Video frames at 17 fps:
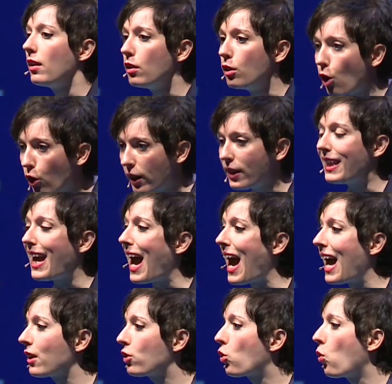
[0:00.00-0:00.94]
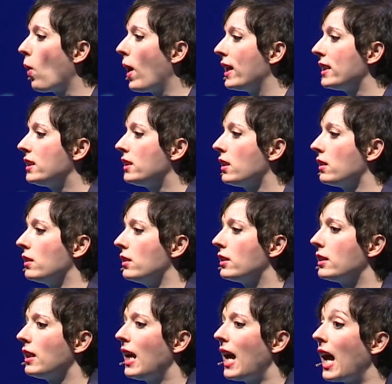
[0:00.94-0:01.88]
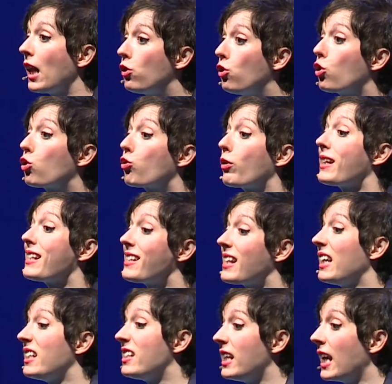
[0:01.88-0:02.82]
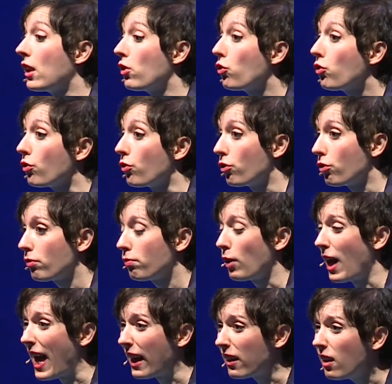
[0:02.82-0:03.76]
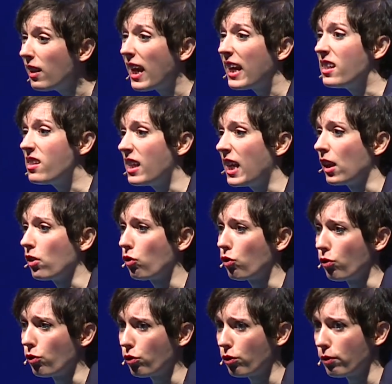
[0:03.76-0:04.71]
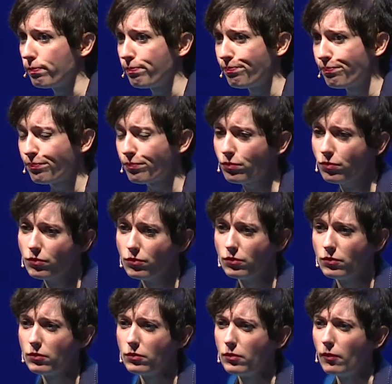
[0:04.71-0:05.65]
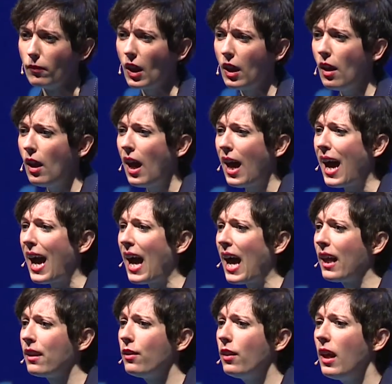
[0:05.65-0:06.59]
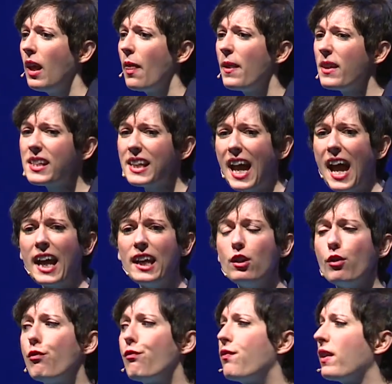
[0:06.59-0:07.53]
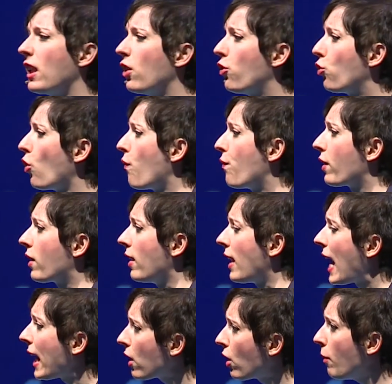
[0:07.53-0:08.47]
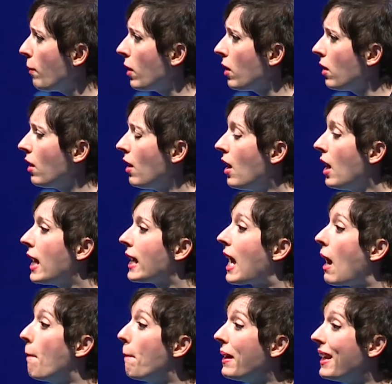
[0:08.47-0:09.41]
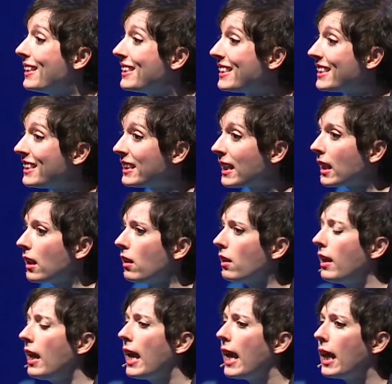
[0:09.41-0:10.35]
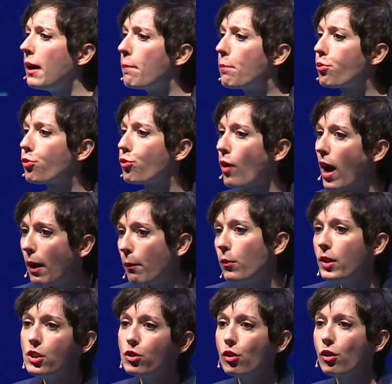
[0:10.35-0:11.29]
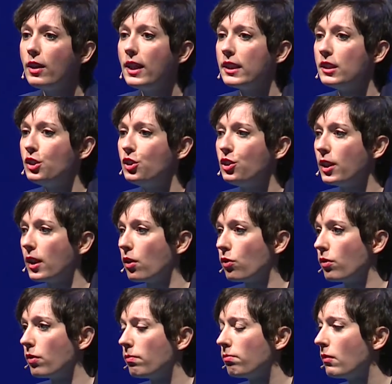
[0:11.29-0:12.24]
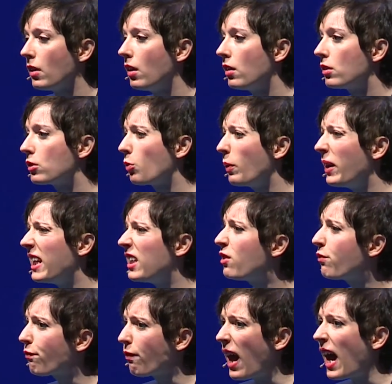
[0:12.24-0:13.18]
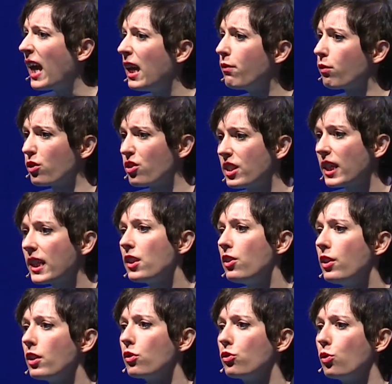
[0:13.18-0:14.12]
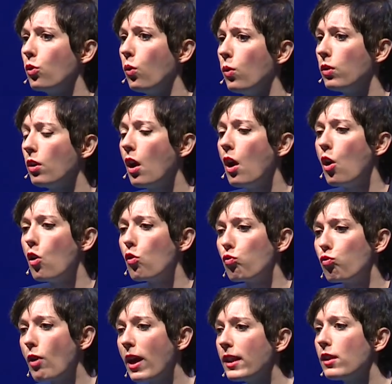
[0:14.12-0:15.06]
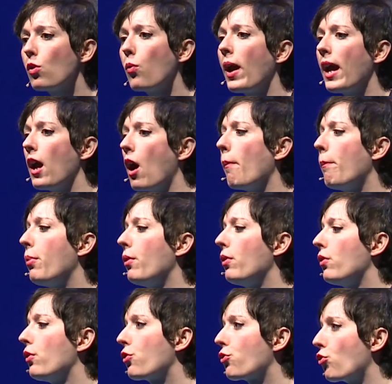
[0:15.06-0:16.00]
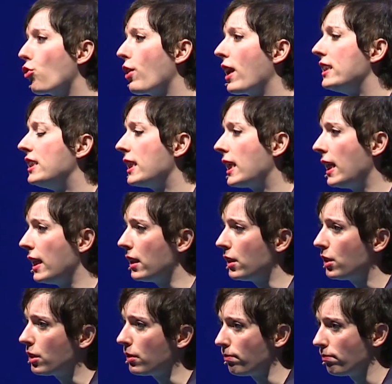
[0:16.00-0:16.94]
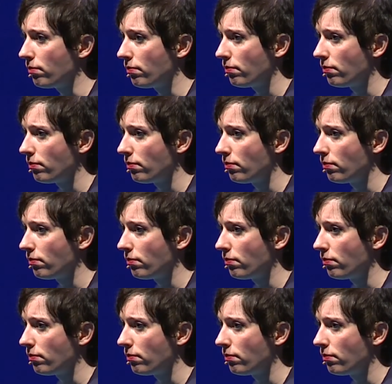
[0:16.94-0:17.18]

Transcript: learning to ask questions and to criticize the answers, to analyze the answers. And this kind of philosophical acumen can be instilled in primary school-age children, so age 5 or 6 years old, right the way up through education.